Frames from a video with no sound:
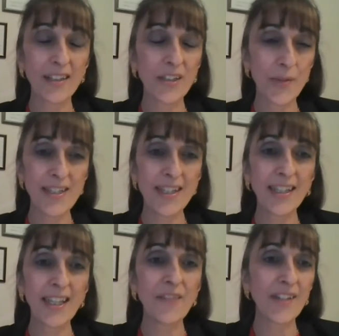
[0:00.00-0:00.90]
addressing
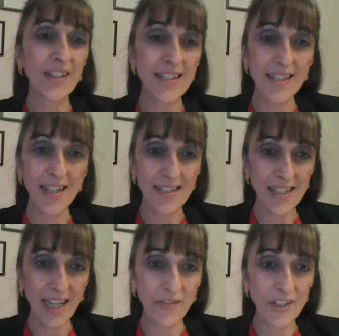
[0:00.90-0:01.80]
the efficacy and
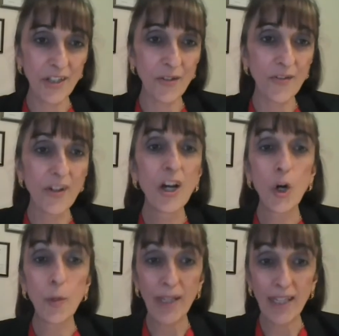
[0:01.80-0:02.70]
safety of
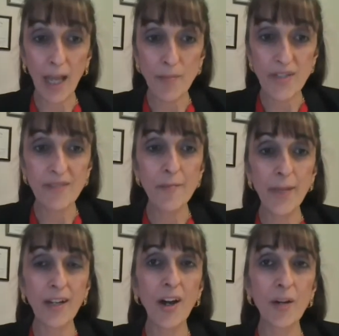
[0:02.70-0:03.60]
omecamtiv
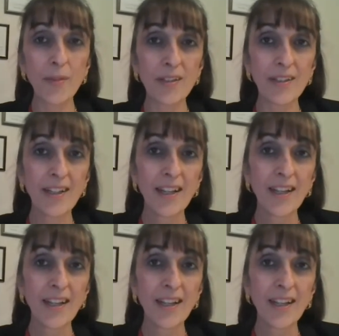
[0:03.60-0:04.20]
mecarbil,